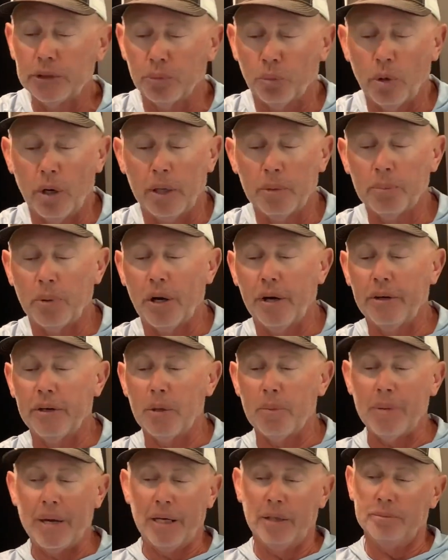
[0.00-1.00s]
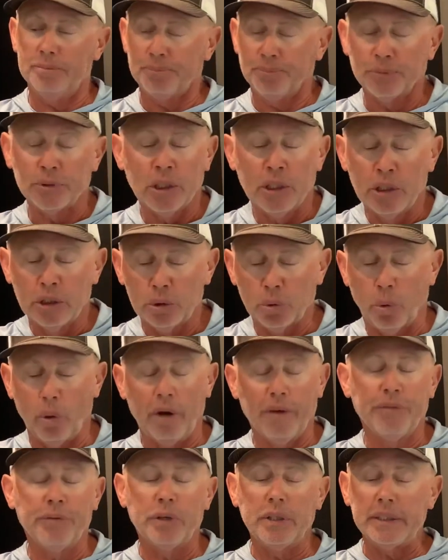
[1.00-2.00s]
run probably about
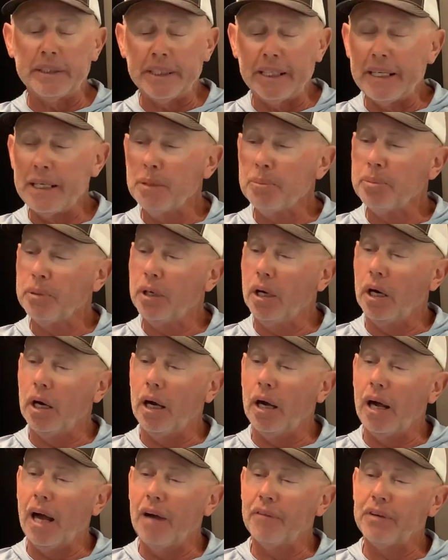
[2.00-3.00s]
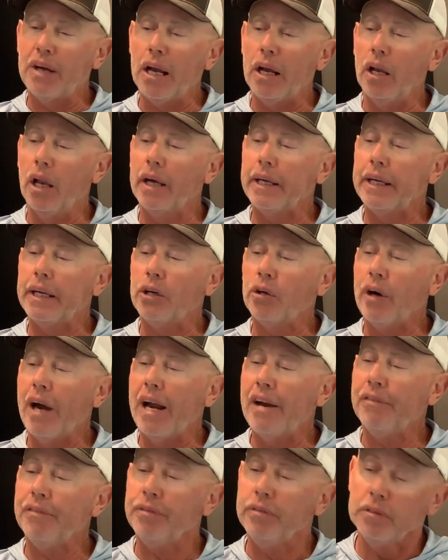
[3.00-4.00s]
12 foot deep. I've got a Lucky
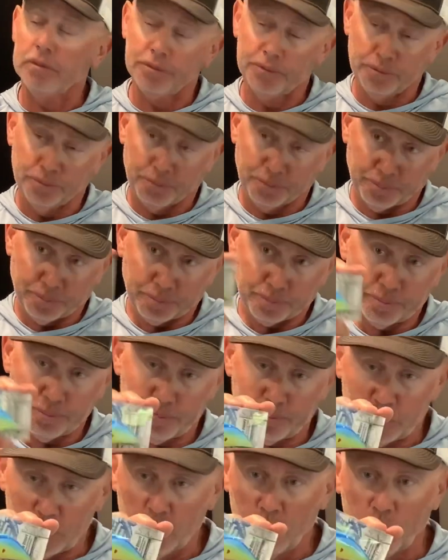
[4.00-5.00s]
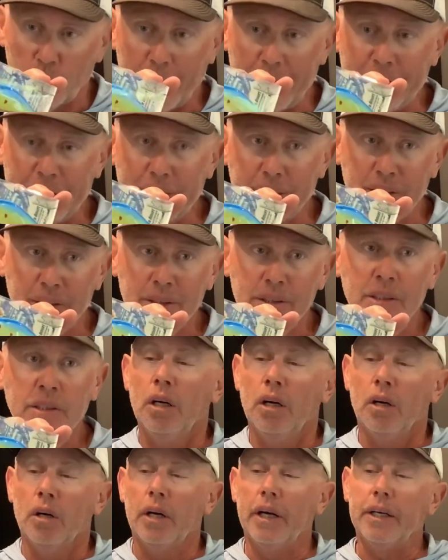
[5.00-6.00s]
Craft right here.
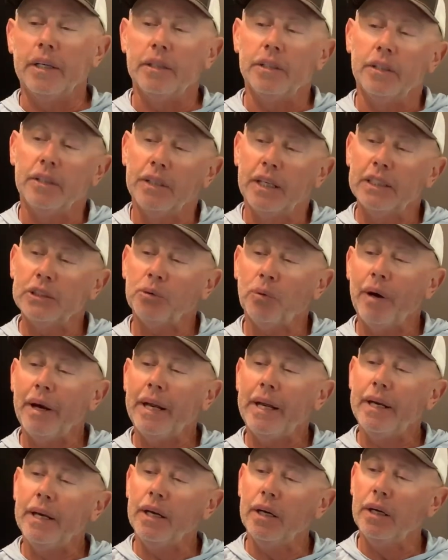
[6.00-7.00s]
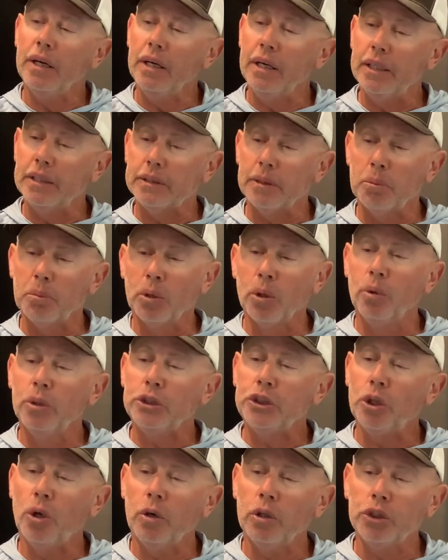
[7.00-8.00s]
This right here is a Blue and
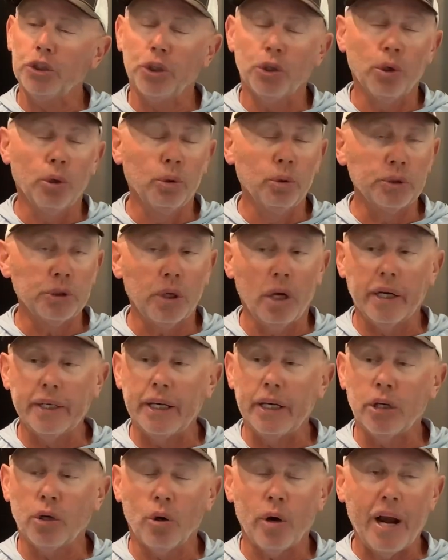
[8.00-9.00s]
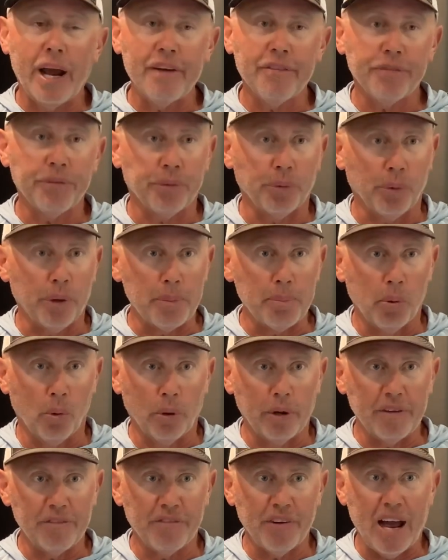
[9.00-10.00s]
Chartreuse Lucky Craft
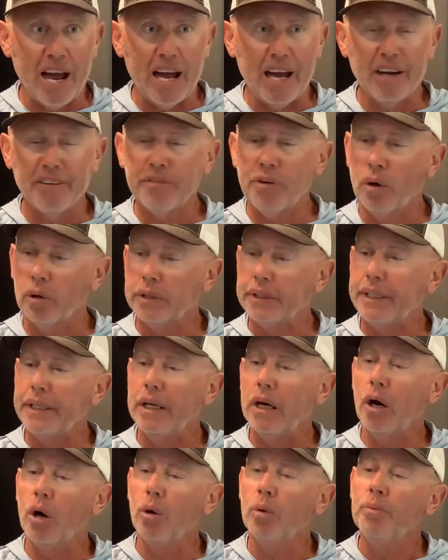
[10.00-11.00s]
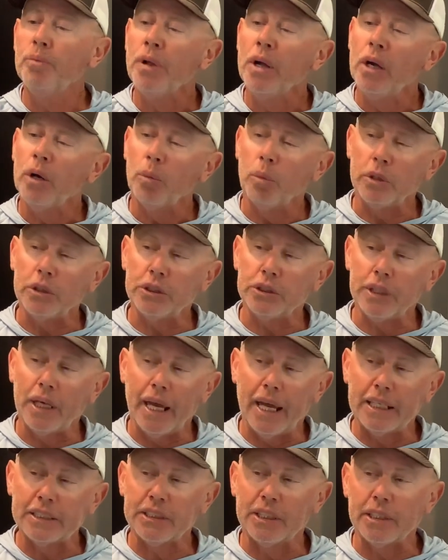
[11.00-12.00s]
3.5 RTO, which is an
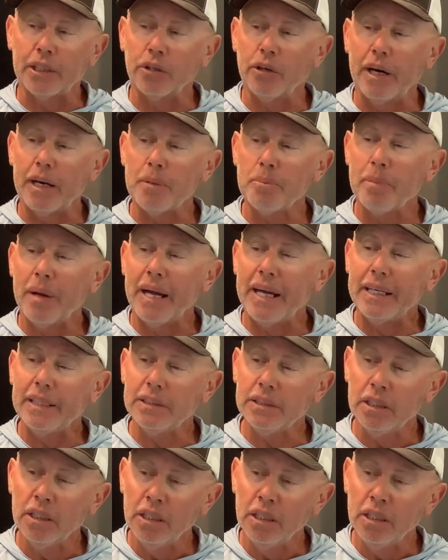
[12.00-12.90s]
excellent crankbait.